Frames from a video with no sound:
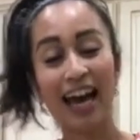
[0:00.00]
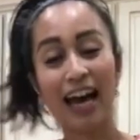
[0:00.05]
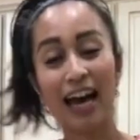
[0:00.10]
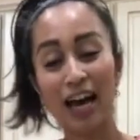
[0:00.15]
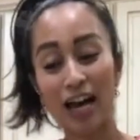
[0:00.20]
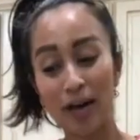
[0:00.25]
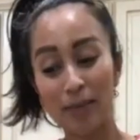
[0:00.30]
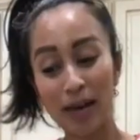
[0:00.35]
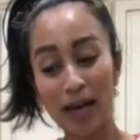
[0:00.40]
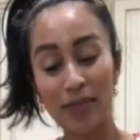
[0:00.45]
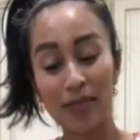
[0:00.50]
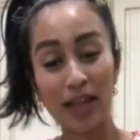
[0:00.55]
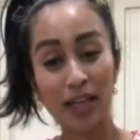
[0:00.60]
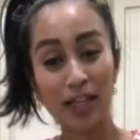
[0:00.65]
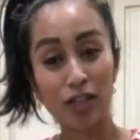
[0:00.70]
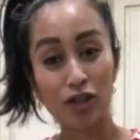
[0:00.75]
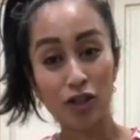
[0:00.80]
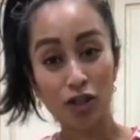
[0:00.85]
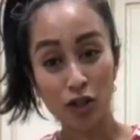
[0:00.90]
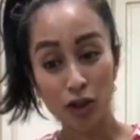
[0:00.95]
And
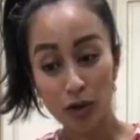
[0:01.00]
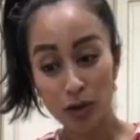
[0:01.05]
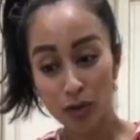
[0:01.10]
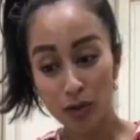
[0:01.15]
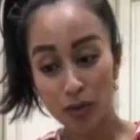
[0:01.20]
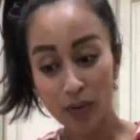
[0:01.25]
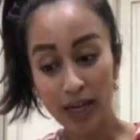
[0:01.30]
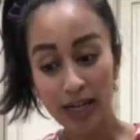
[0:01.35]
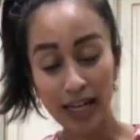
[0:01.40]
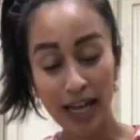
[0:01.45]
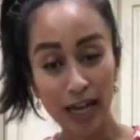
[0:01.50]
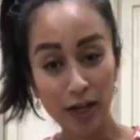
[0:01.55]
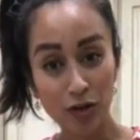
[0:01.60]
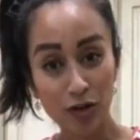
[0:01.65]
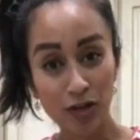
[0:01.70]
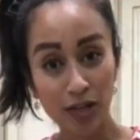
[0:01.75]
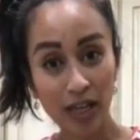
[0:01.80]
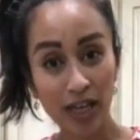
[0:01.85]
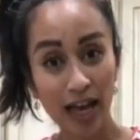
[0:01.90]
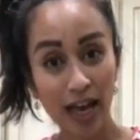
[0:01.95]
then 2, it
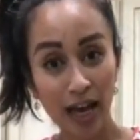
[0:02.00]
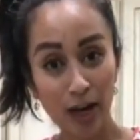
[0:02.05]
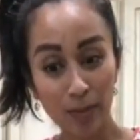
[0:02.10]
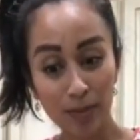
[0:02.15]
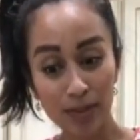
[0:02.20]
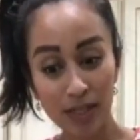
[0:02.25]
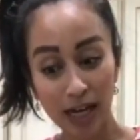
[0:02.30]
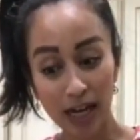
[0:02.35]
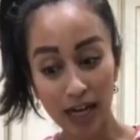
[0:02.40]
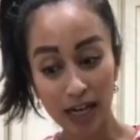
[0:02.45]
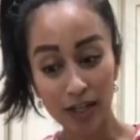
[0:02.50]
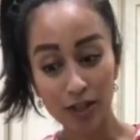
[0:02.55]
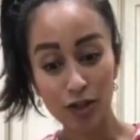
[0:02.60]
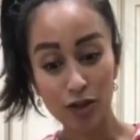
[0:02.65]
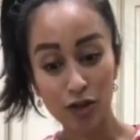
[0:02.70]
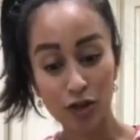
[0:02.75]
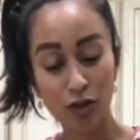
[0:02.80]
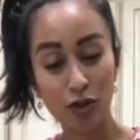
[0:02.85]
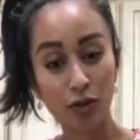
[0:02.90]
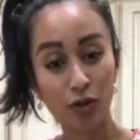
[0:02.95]
actually helps
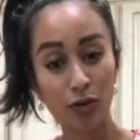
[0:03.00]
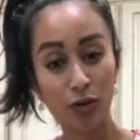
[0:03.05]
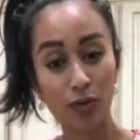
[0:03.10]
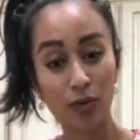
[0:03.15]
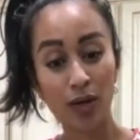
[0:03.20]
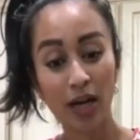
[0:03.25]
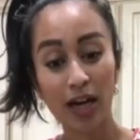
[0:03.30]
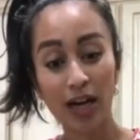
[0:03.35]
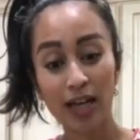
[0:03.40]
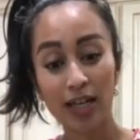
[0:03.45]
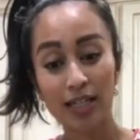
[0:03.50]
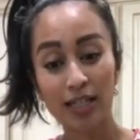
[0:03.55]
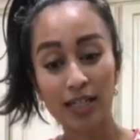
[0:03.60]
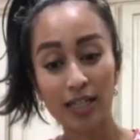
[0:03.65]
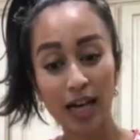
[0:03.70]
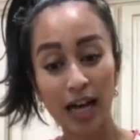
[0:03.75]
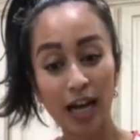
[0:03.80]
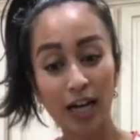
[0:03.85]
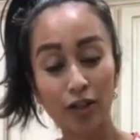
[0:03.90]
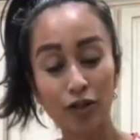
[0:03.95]
us to
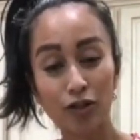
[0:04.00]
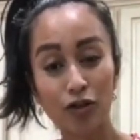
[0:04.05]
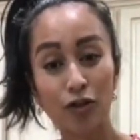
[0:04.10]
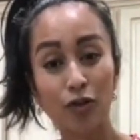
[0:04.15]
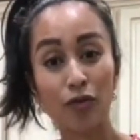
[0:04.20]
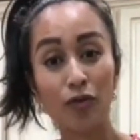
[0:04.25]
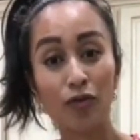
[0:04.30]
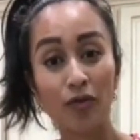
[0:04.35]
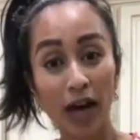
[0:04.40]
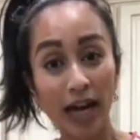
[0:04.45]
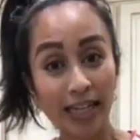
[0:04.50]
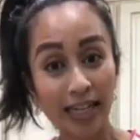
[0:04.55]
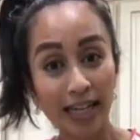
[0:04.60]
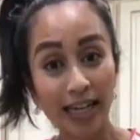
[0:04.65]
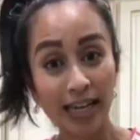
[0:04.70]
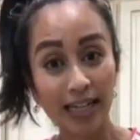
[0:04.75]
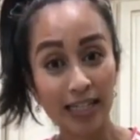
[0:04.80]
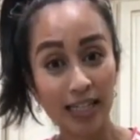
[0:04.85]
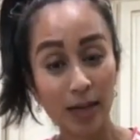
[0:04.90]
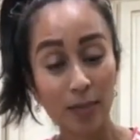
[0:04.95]
start to fight
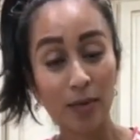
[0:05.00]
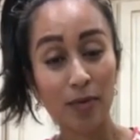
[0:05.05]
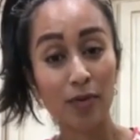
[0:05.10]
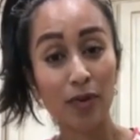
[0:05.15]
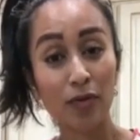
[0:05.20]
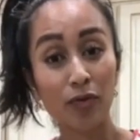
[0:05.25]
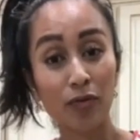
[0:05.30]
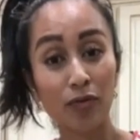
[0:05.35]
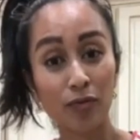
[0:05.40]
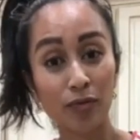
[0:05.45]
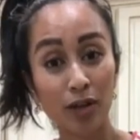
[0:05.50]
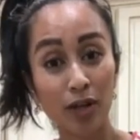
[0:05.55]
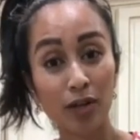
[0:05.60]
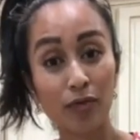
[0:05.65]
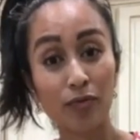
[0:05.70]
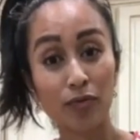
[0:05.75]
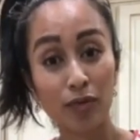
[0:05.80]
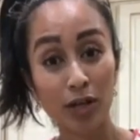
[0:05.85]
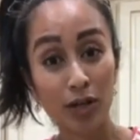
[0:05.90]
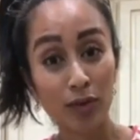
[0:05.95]
against some of
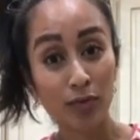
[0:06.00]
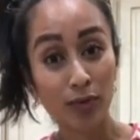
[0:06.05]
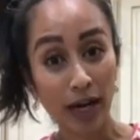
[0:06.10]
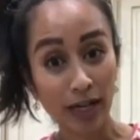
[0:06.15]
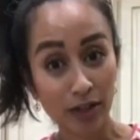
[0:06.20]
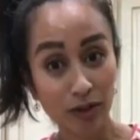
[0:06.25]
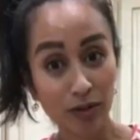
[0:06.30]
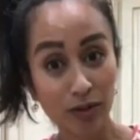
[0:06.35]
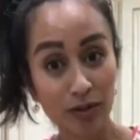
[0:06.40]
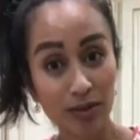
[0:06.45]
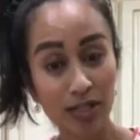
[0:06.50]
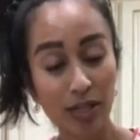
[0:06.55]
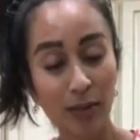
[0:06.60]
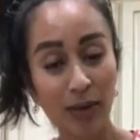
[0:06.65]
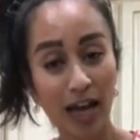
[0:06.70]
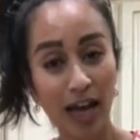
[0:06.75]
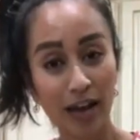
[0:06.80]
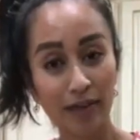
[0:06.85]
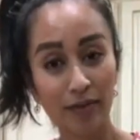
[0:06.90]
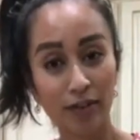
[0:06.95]
the free radicals that
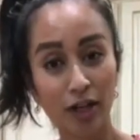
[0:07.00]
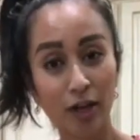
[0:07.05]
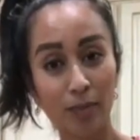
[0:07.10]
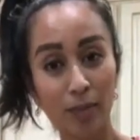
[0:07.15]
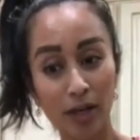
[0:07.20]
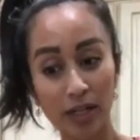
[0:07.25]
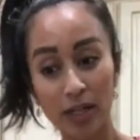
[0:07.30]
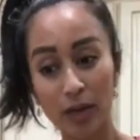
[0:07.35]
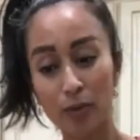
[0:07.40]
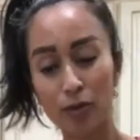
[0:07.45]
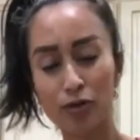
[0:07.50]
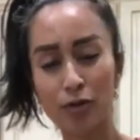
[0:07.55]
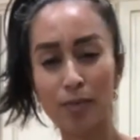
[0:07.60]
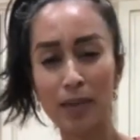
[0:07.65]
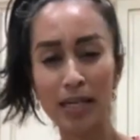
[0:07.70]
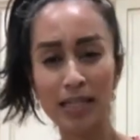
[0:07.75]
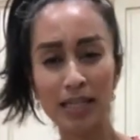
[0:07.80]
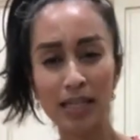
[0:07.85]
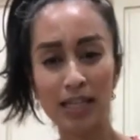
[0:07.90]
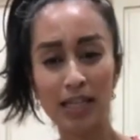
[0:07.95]
we have in our body, which are
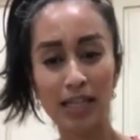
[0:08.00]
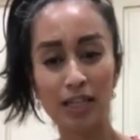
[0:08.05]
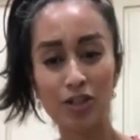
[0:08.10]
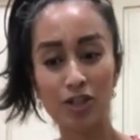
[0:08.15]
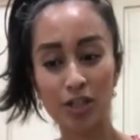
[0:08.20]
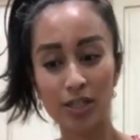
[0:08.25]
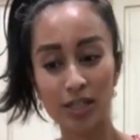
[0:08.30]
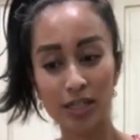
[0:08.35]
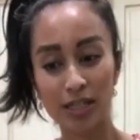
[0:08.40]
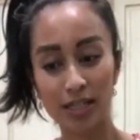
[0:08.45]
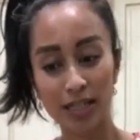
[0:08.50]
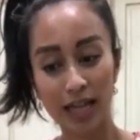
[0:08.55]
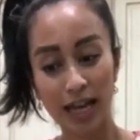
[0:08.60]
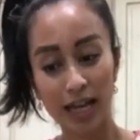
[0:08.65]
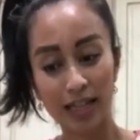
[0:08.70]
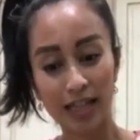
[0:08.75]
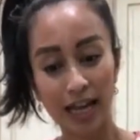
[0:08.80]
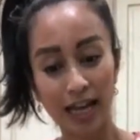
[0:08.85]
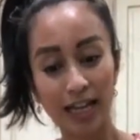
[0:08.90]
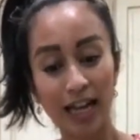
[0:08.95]
basically just to
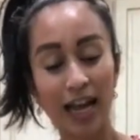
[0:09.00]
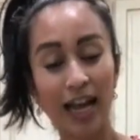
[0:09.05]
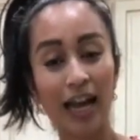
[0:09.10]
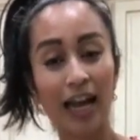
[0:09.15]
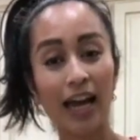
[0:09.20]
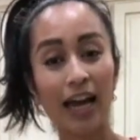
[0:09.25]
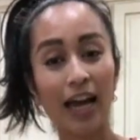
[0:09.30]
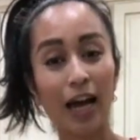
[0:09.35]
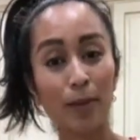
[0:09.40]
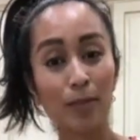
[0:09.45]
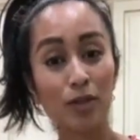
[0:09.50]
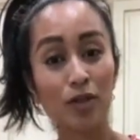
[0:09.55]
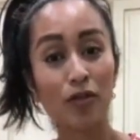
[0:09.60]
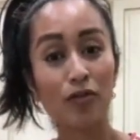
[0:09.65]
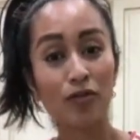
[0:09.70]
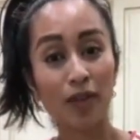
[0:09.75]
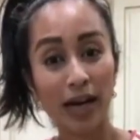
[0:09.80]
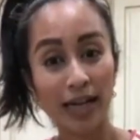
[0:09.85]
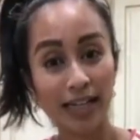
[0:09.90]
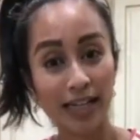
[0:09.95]
say that it helps
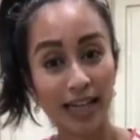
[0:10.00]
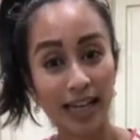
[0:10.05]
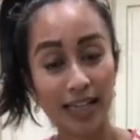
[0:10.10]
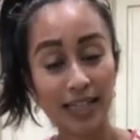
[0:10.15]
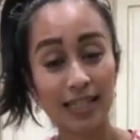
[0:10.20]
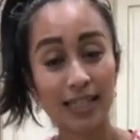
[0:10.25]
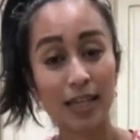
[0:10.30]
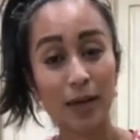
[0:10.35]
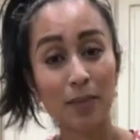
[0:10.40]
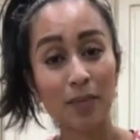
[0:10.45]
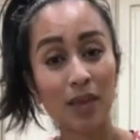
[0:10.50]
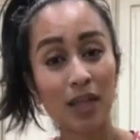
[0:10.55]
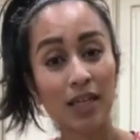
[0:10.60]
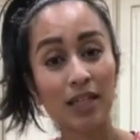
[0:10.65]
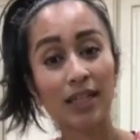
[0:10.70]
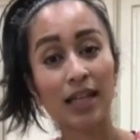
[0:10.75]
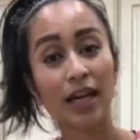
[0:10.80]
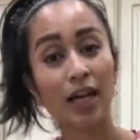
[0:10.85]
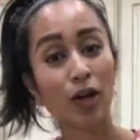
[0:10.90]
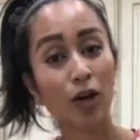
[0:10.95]
to fight against some
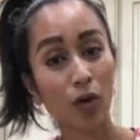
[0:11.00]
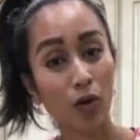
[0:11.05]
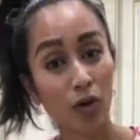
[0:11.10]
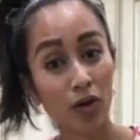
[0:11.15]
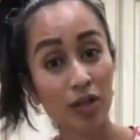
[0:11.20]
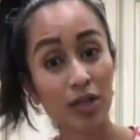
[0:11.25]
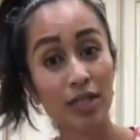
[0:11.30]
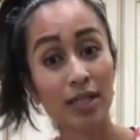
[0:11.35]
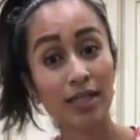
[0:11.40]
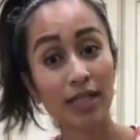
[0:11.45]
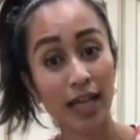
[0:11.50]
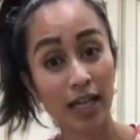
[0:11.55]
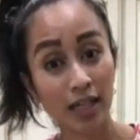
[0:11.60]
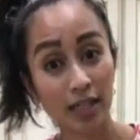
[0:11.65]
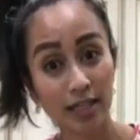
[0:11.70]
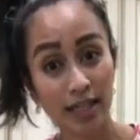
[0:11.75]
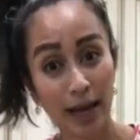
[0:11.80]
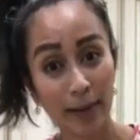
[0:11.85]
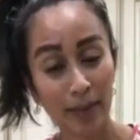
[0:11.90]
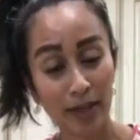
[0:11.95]
things that can cause
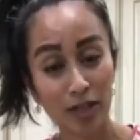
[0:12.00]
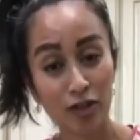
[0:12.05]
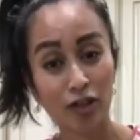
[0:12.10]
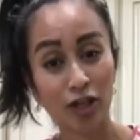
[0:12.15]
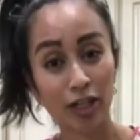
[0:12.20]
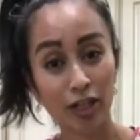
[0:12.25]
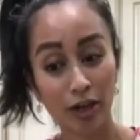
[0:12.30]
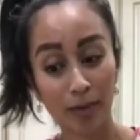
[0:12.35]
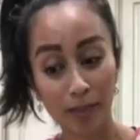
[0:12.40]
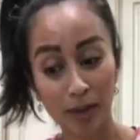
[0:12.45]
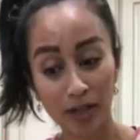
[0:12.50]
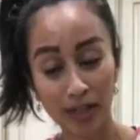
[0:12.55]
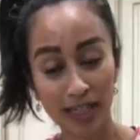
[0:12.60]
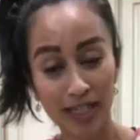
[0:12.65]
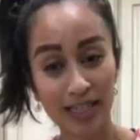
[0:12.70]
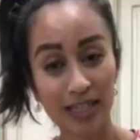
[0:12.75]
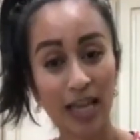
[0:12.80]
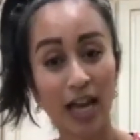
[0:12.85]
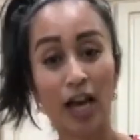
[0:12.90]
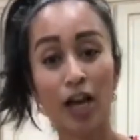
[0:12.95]
cell damage in our
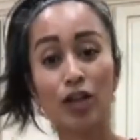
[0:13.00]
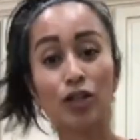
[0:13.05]
bodies.